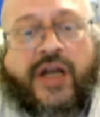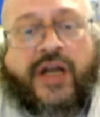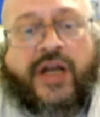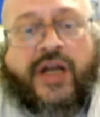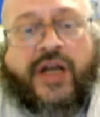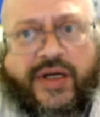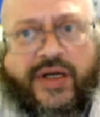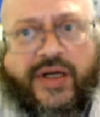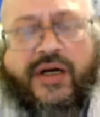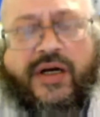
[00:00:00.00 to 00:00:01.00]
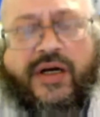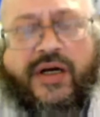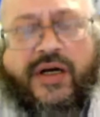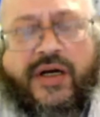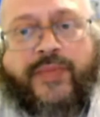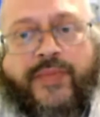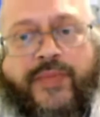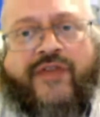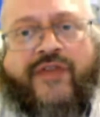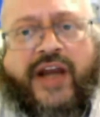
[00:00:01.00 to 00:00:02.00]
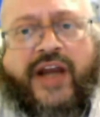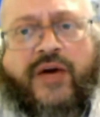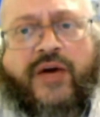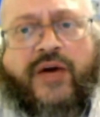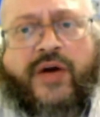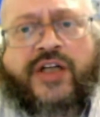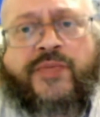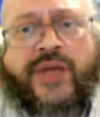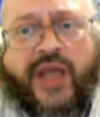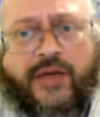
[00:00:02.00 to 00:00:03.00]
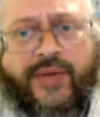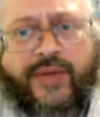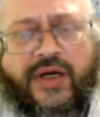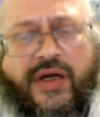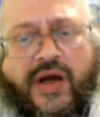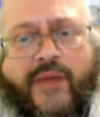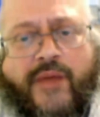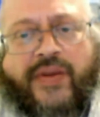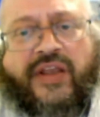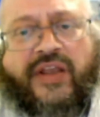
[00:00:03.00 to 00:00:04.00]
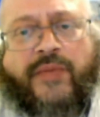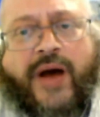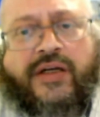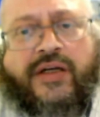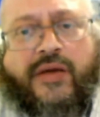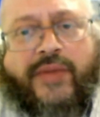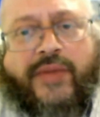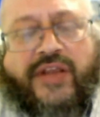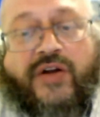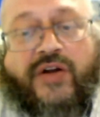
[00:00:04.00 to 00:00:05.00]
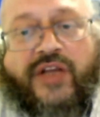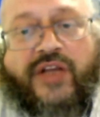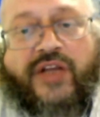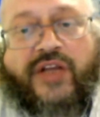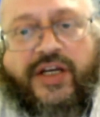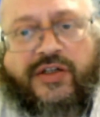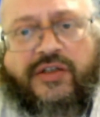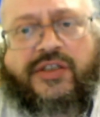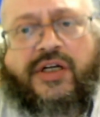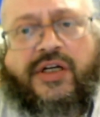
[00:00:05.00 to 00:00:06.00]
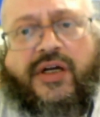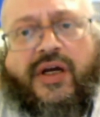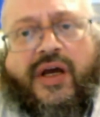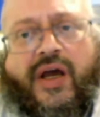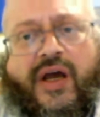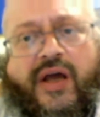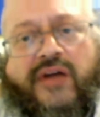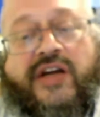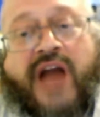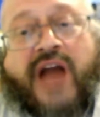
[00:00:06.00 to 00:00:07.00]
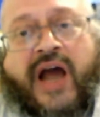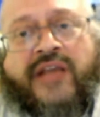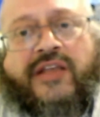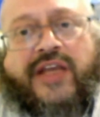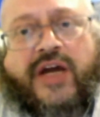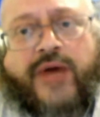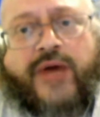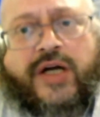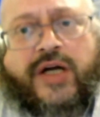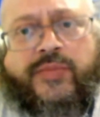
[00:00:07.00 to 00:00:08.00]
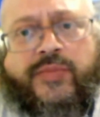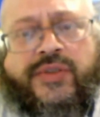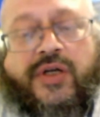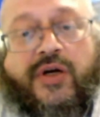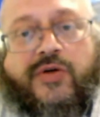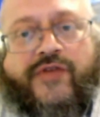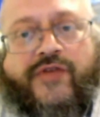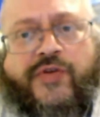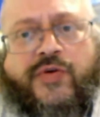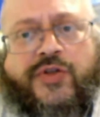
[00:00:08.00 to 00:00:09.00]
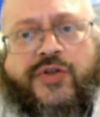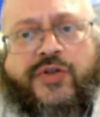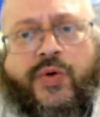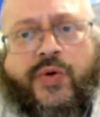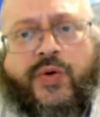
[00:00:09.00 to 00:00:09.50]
in Arabic. The people of that area speak Arabic, but their leaders, Arabs, refuse to